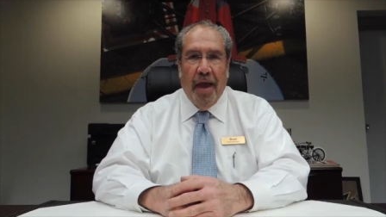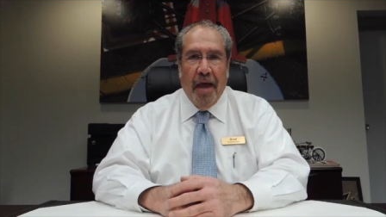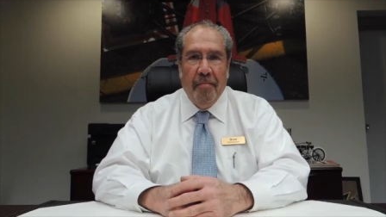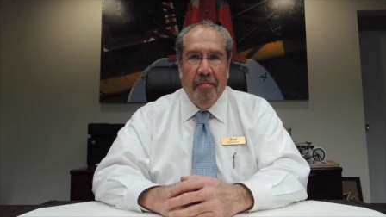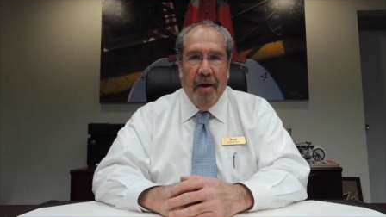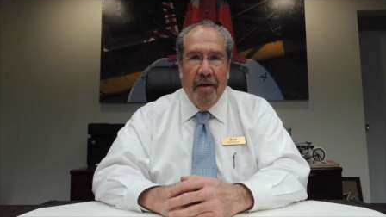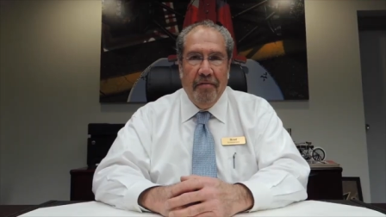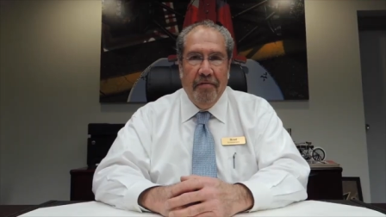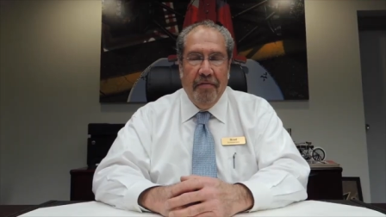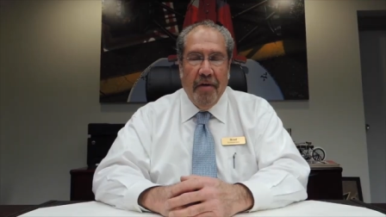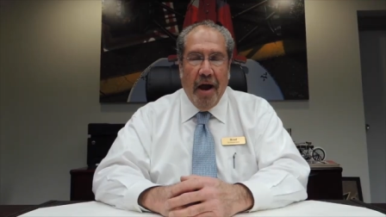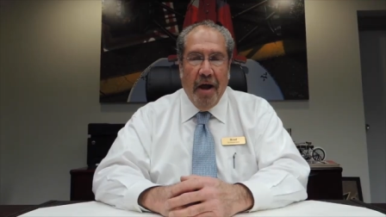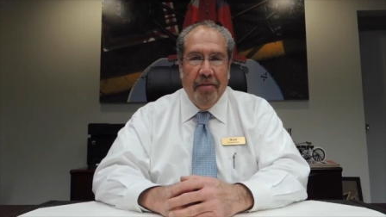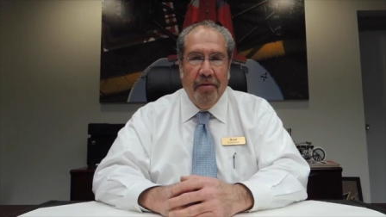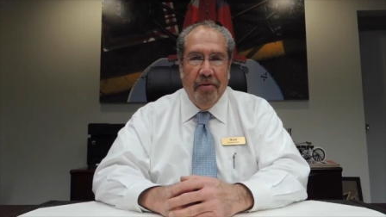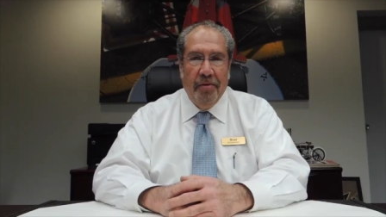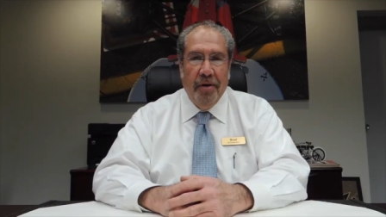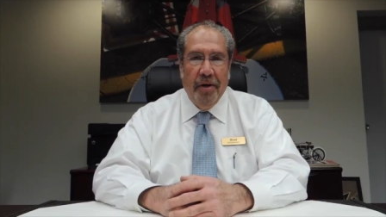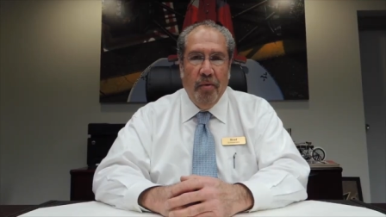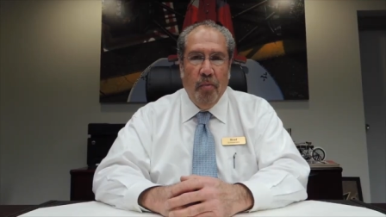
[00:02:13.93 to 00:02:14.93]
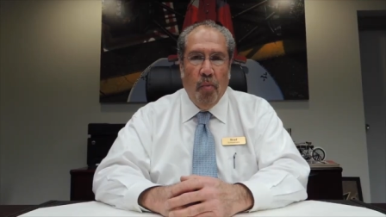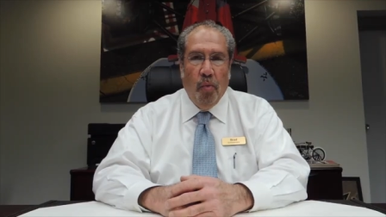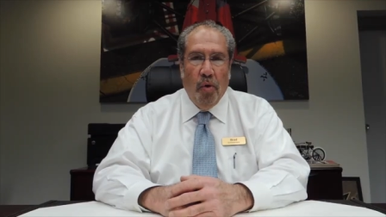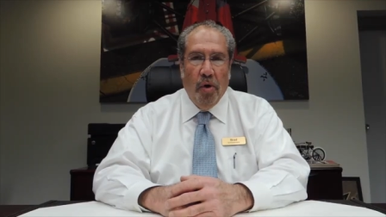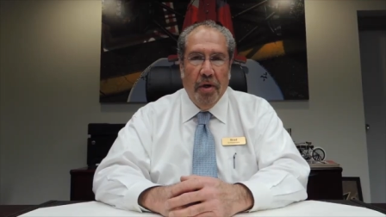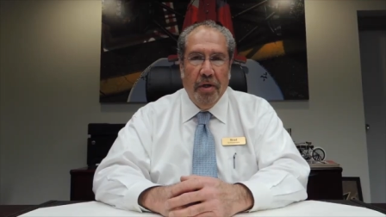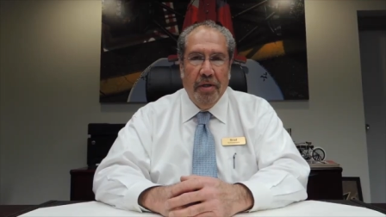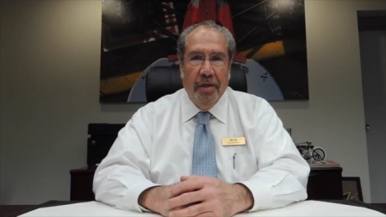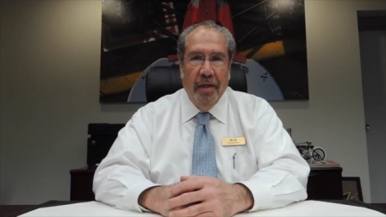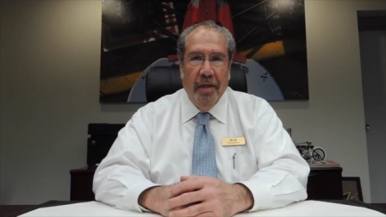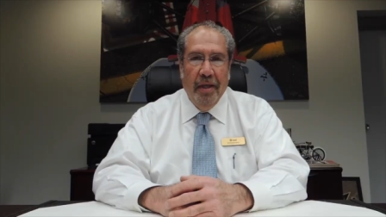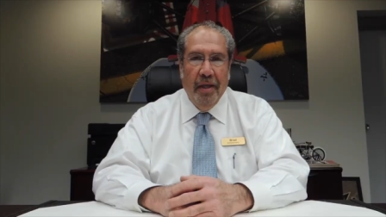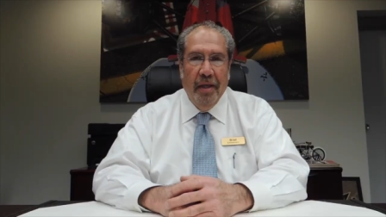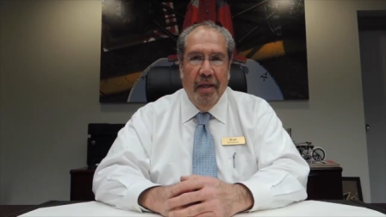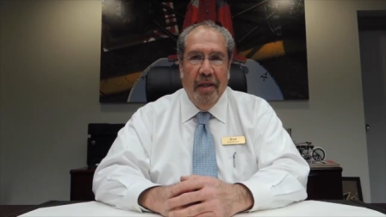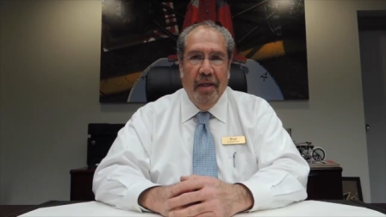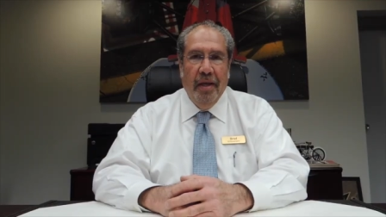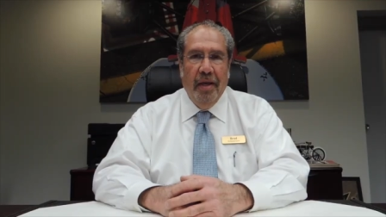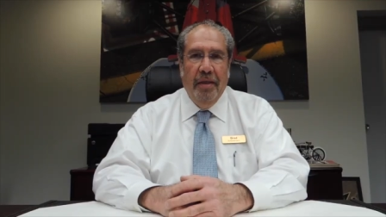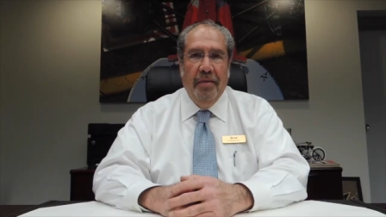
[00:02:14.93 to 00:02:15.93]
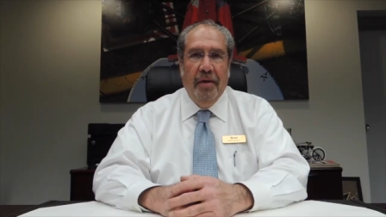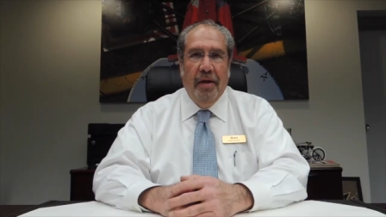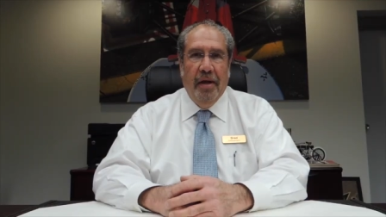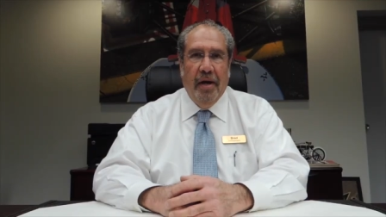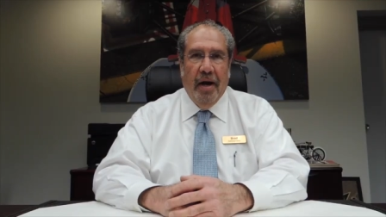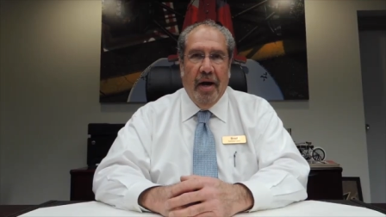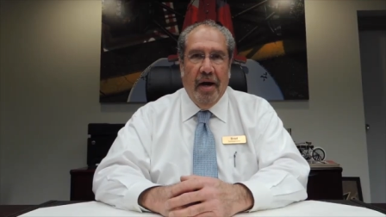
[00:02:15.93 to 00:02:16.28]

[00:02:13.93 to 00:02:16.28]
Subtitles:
that, my father had worked in the